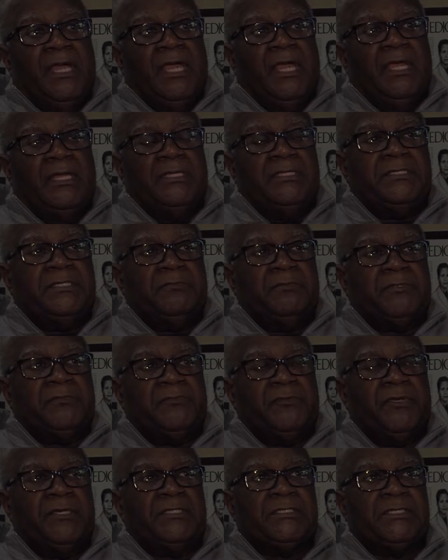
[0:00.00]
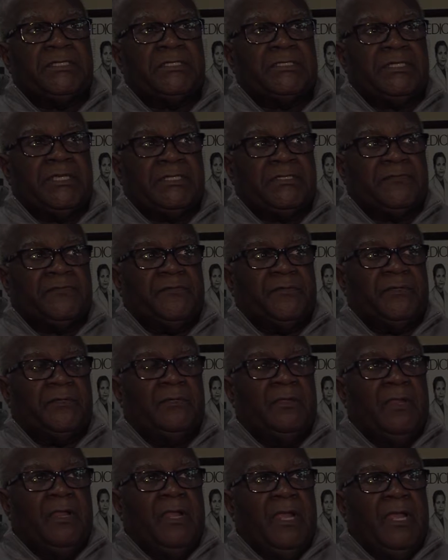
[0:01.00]
And she was very
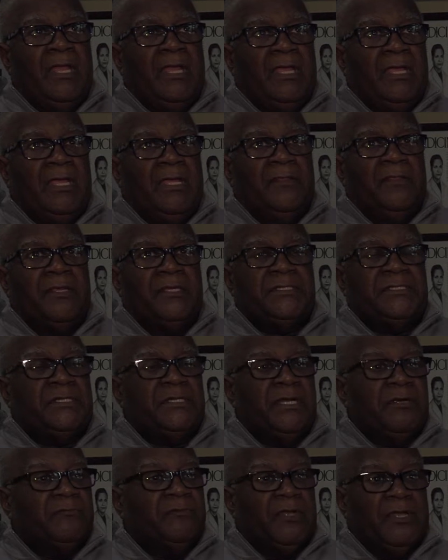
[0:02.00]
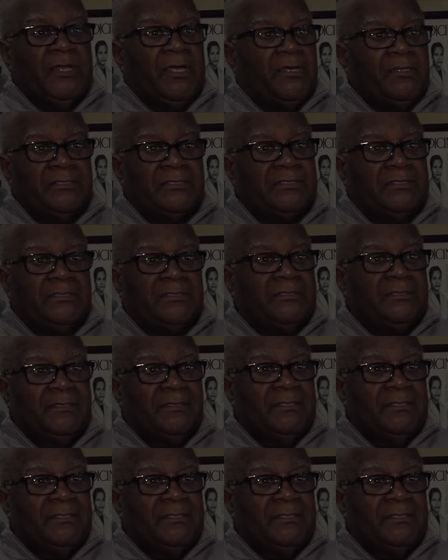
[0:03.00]
successful in that she never lost,